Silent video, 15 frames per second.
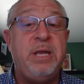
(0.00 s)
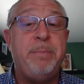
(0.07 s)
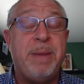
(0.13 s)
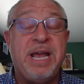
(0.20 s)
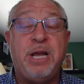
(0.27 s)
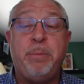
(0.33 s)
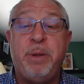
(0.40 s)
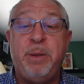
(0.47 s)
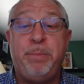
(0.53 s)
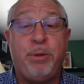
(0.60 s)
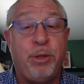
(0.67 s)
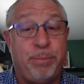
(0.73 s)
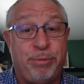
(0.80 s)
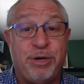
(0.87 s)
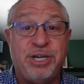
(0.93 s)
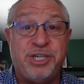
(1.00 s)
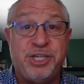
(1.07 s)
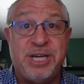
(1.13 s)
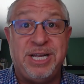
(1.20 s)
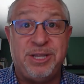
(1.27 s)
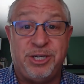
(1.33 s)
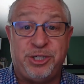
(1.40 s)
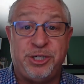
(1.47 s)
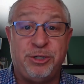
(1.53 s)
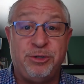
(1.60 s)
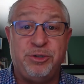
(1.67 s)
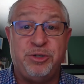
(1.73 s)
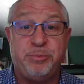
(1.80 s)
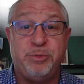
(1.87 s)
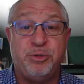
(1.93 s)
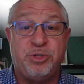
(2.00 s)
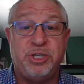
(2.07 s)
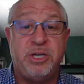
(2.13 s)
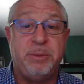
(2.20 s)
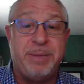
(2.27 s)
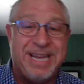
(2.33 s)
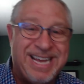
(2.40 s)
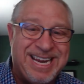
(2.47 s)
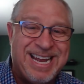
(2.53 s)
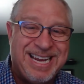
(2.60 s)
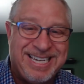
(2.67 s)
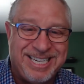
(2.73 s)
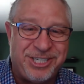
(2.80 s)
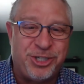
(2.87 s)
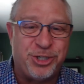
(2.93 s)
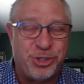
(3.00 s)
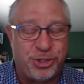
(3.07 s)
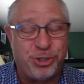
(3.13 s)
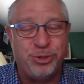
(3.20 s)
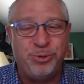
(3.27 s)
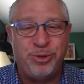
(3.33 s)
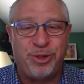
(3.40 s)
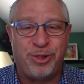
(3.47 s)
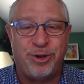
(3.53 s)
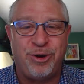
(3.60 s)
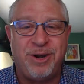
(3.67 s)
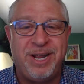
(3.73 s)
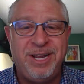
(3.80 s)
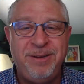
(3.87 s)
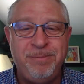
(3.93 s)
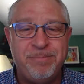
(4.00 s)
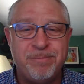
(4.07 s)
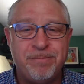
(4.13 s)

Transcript: make people appreciate the Children's Museum, in addition to the learning,